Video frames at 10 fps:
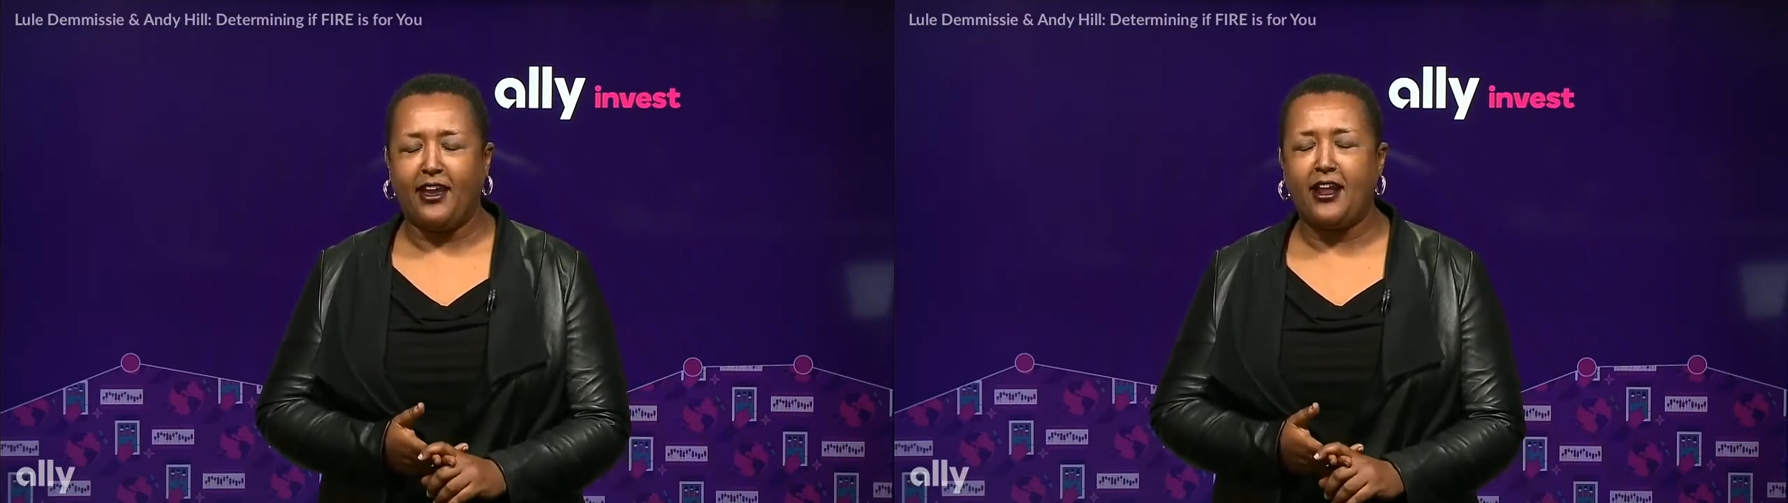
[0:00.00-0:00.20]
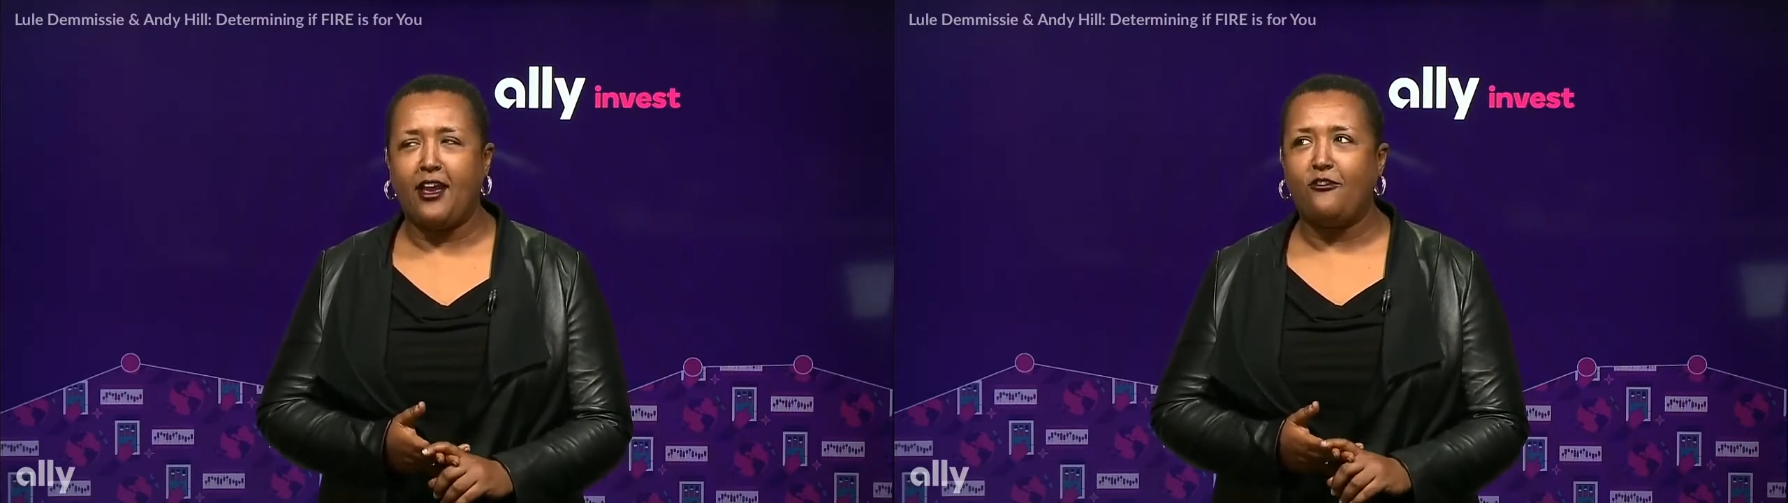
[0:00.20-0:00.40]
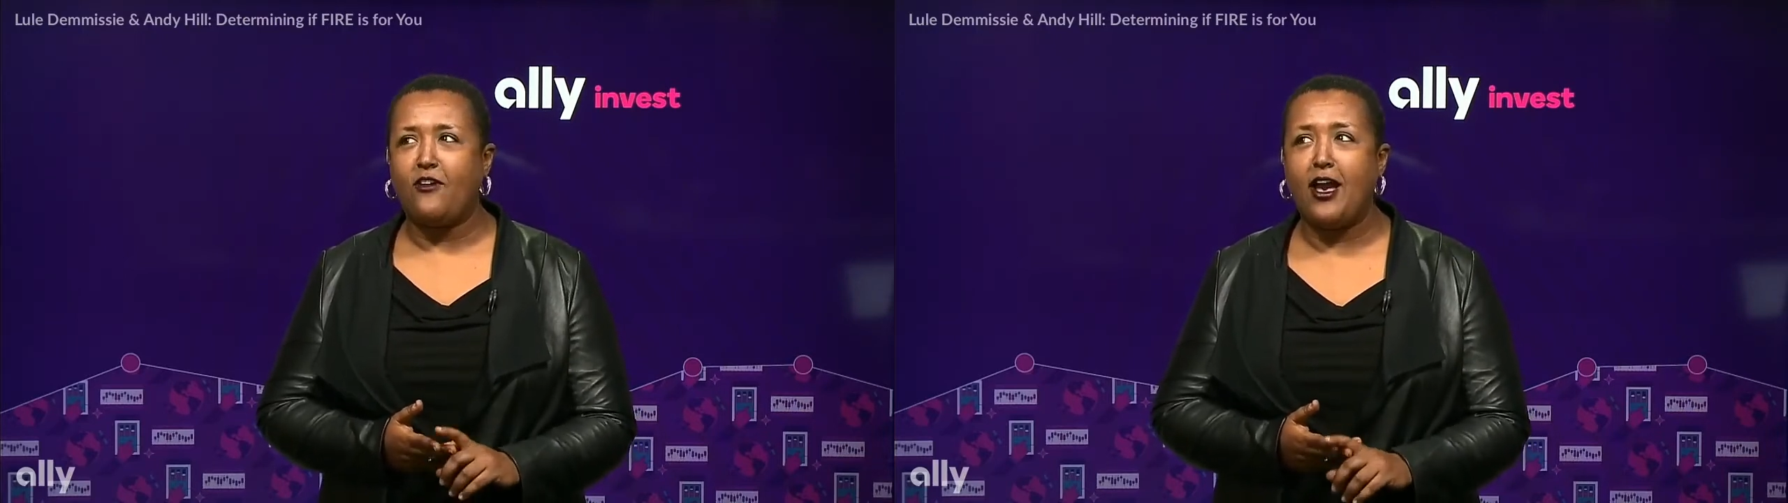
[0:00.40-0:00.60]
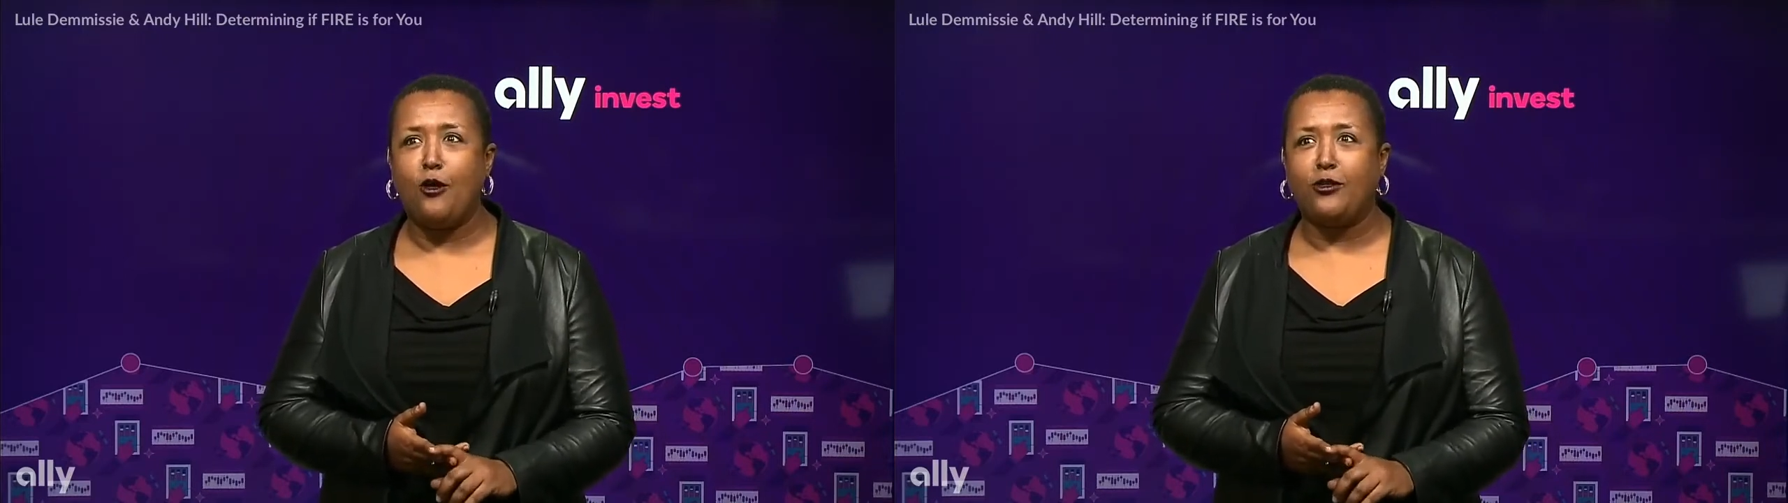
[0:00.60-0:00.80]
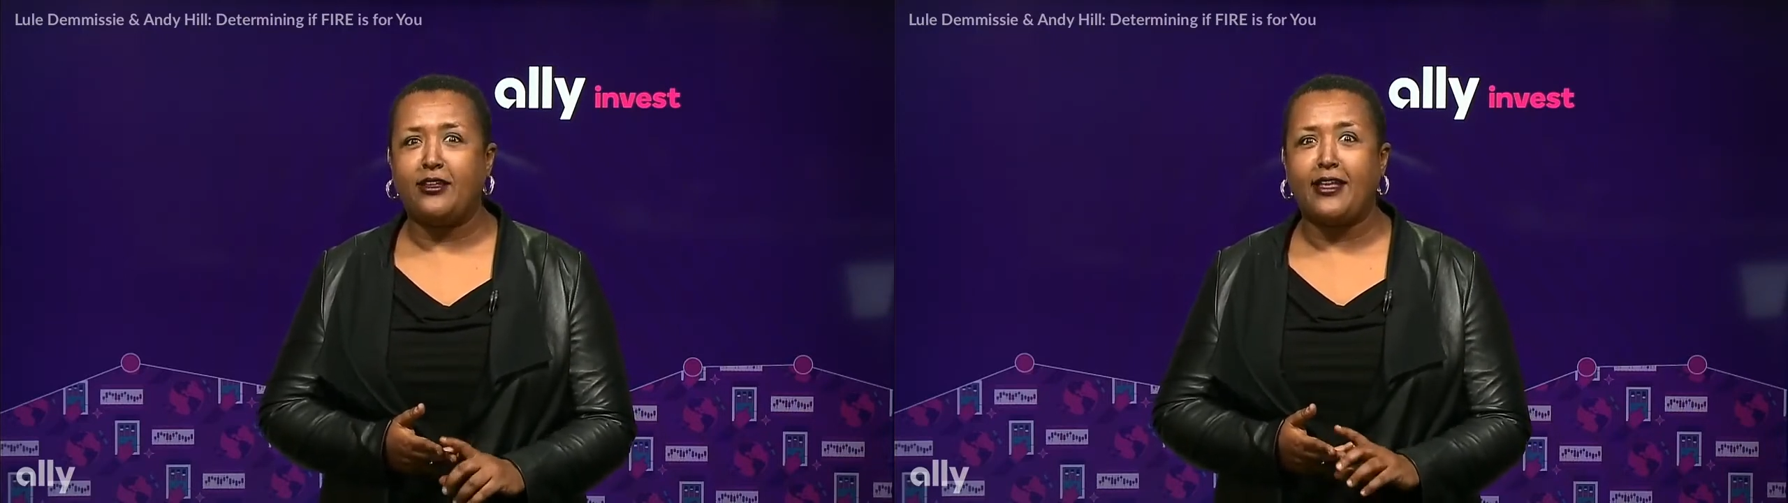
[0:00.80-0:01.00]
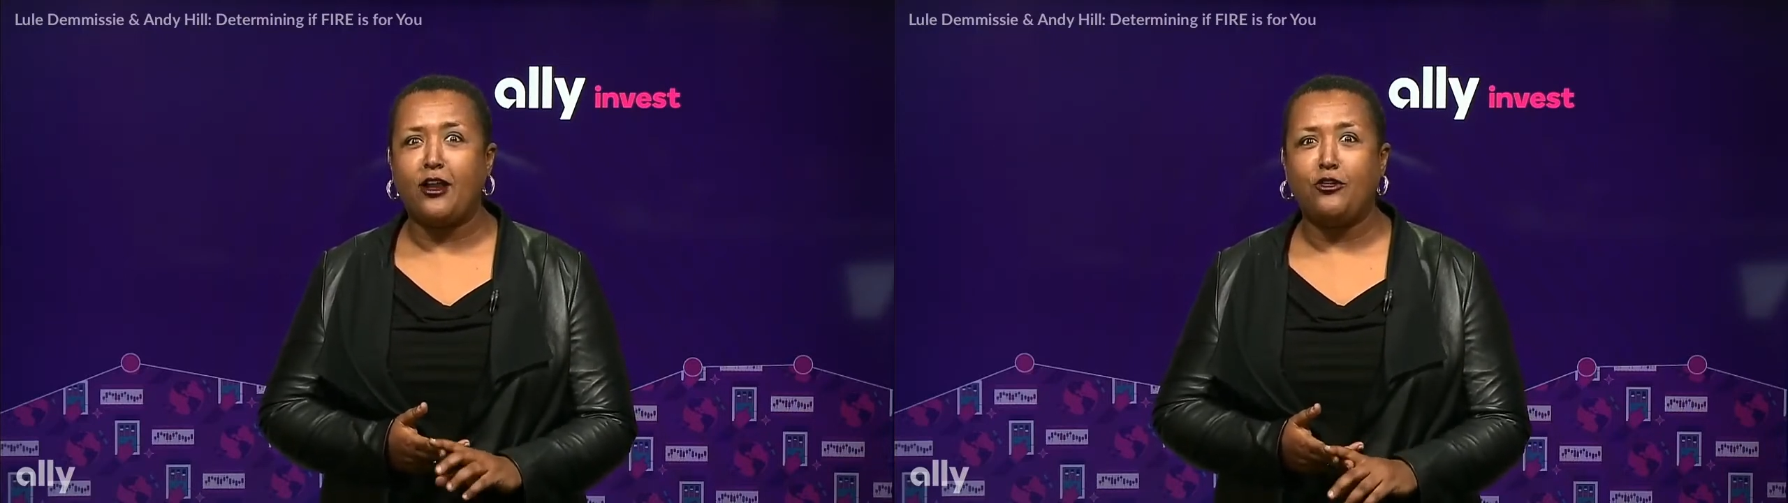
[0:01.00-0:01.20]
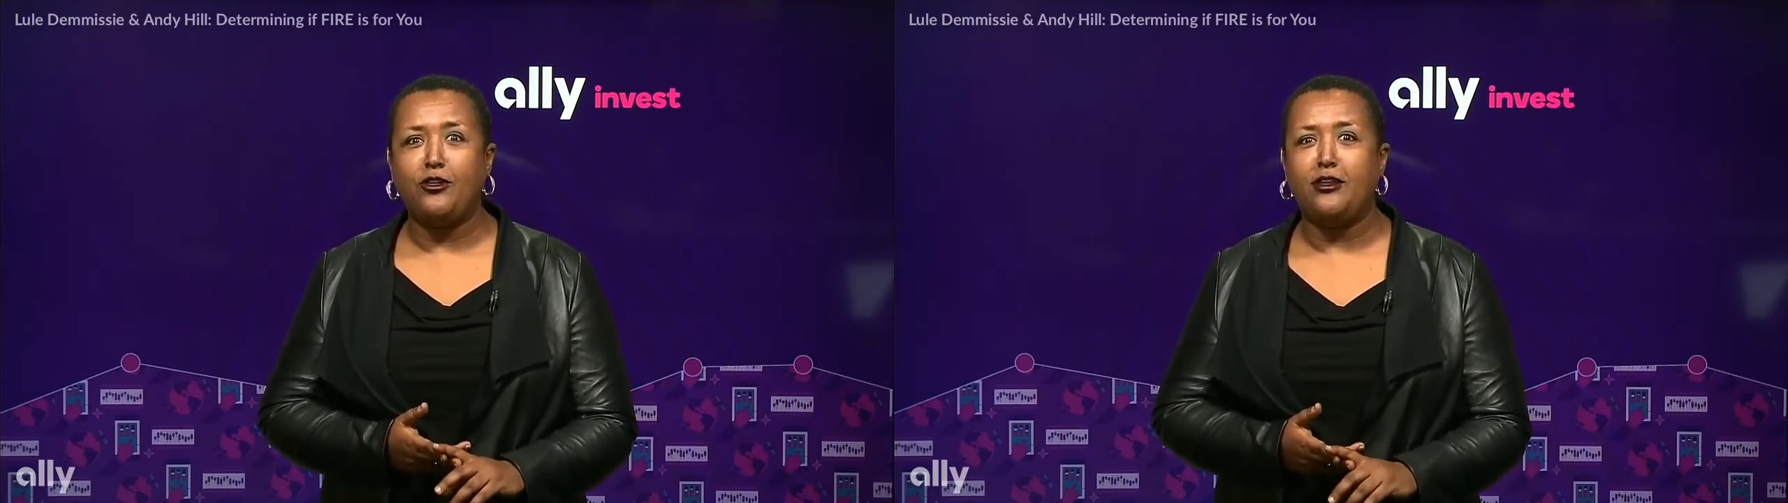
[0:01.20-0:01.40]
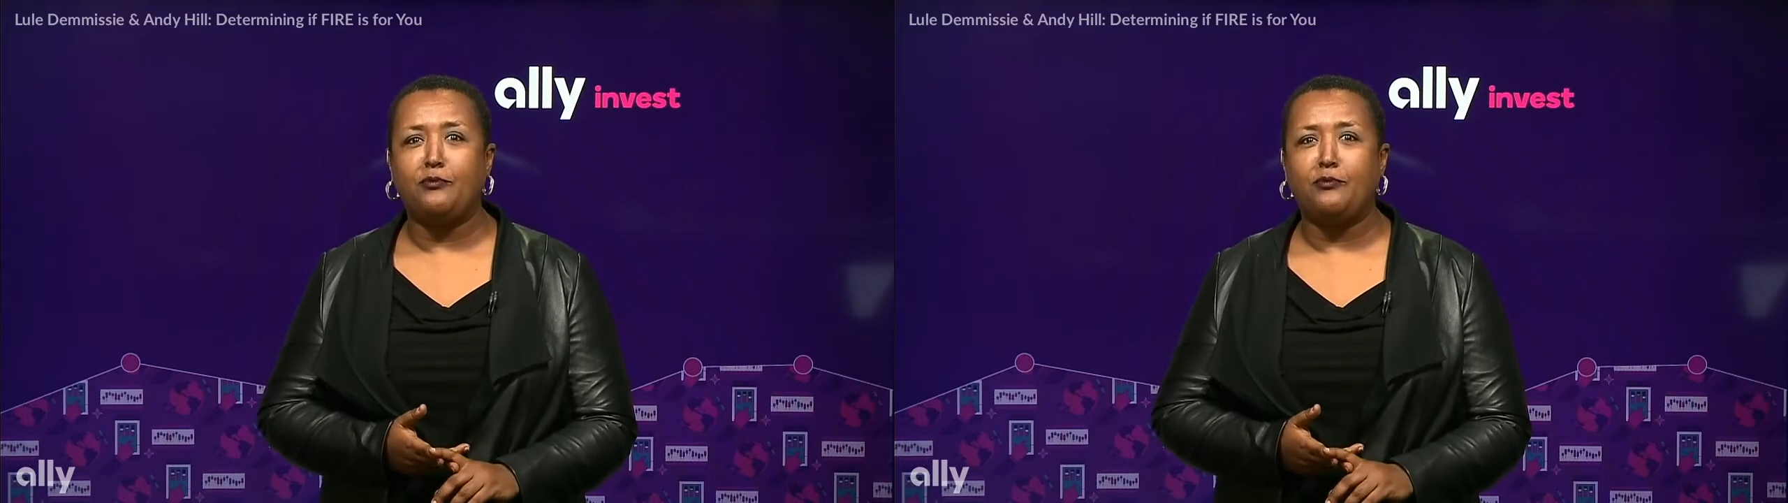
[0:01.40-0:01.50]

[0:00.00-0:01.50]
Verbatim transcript: And I found that that couldn't